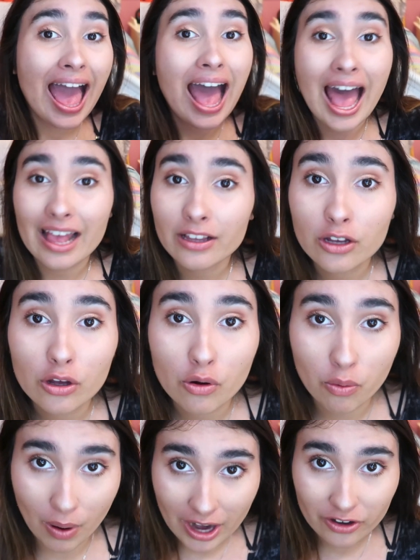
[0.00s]
Ask
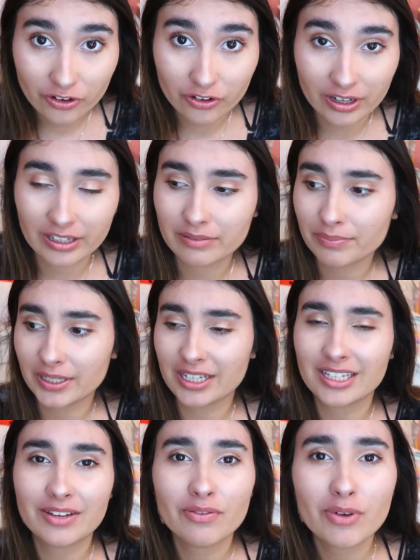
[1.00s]
questions,
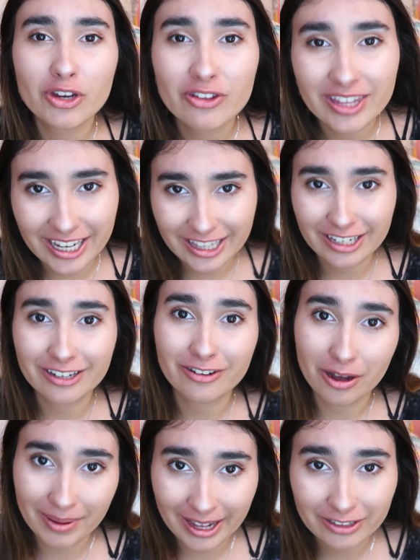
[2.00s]
because even when you think it's a
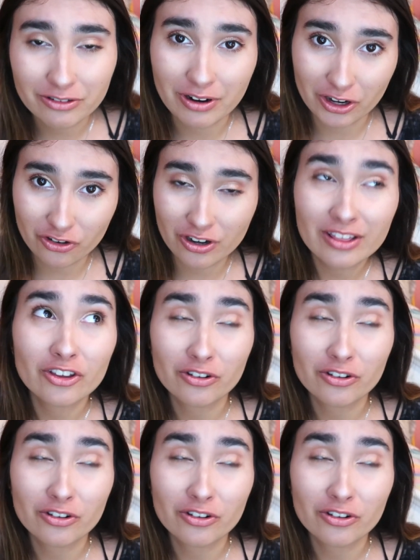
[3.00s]
dumbass question,